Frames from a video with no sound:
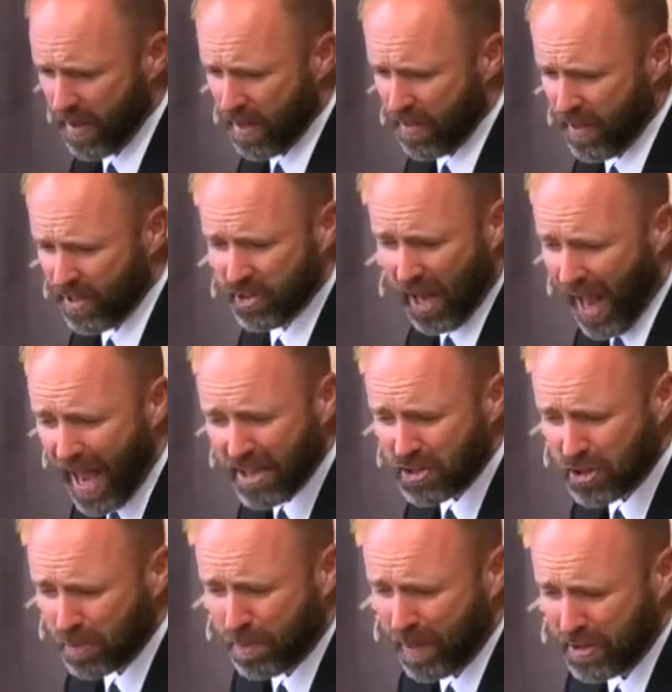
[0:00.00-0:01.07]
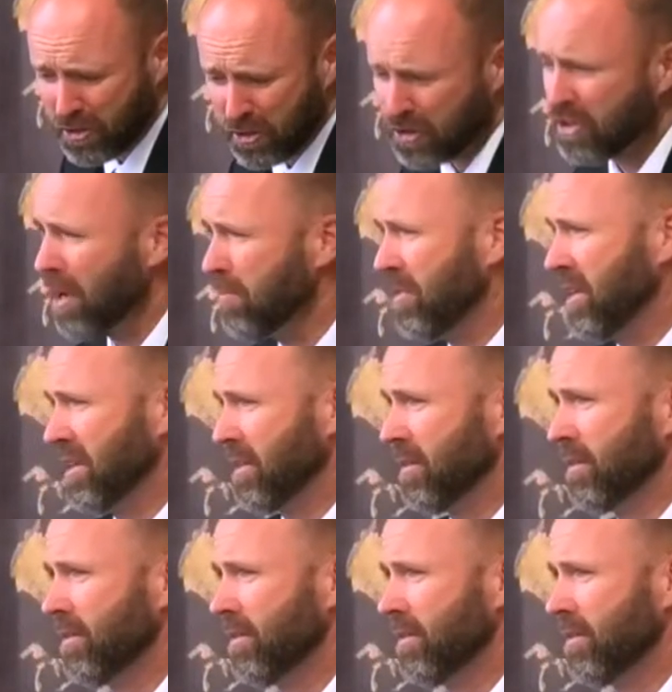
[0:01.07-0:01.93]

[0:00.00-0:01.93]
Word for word: This has to picture something.